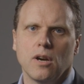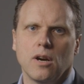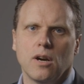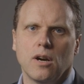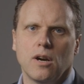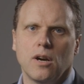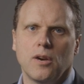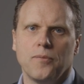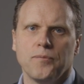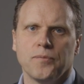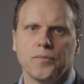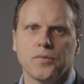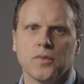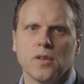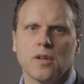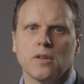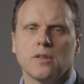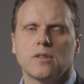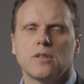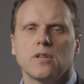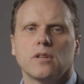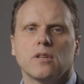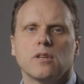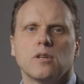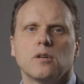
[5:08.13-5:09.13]

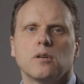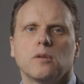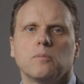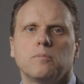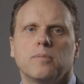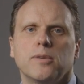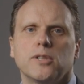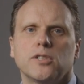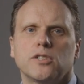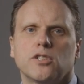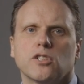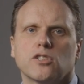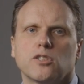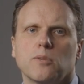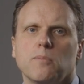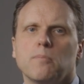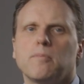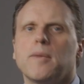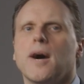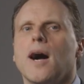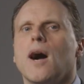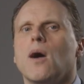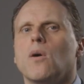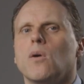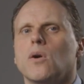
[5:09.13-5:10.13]
the purchasing
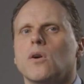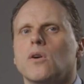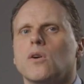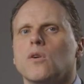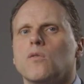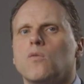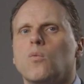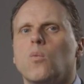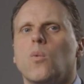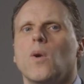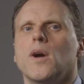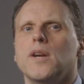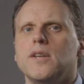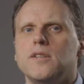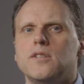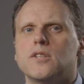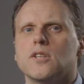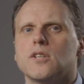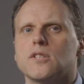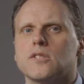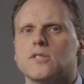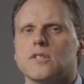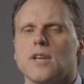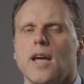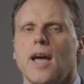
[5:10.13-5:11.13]
power of
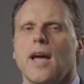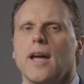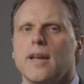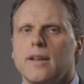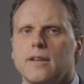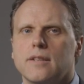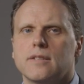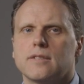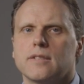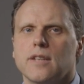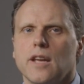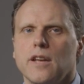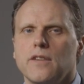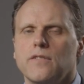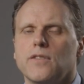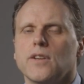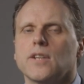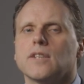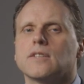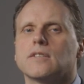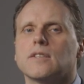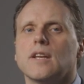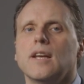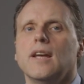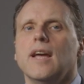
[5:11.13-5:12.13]
wages and
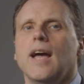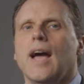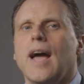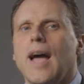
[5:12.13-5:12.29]
savings,